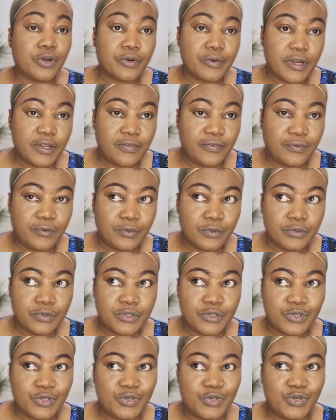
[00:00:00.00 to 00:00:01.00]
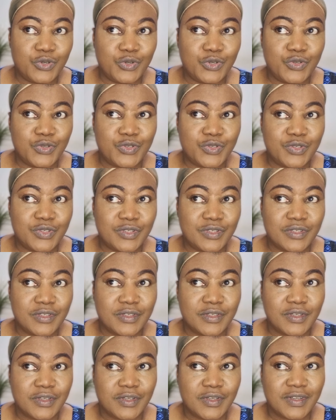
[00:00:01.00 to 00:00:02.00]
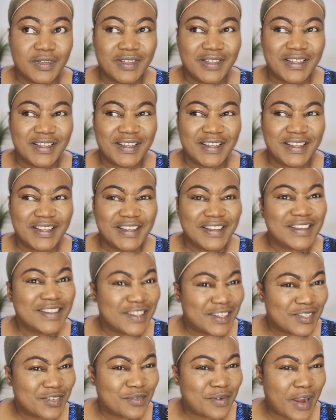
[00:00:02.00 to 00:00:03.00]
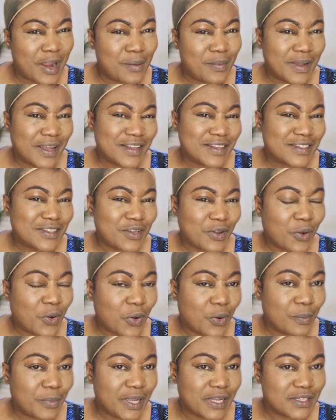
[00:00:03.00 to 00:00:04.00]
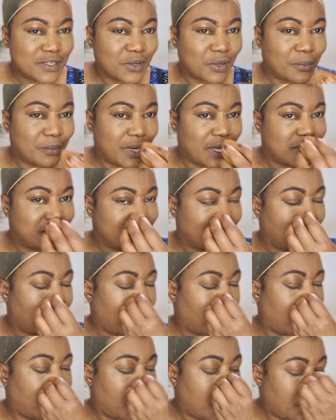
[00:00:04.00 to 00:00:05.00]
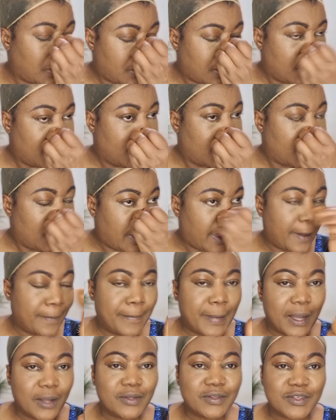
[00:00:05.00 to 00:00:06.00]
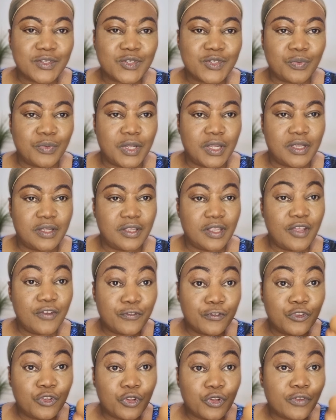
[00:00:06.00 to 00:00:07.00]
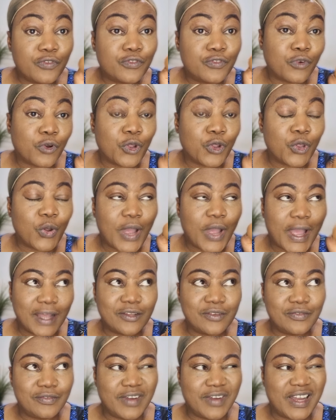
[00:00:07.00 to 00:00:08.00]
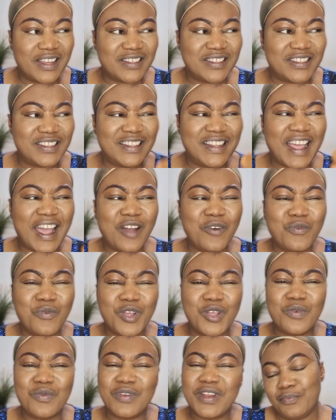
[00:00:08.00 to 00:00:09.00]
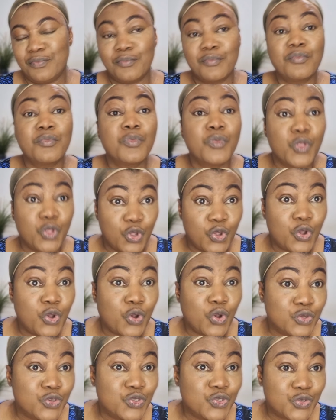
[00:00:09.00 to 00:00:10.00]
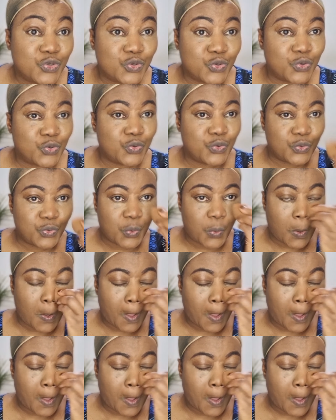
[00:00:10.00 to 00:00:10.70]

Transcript: grateful to those subscribers, your comment on my channel about this wig. If not for your advice, that wig would have gone to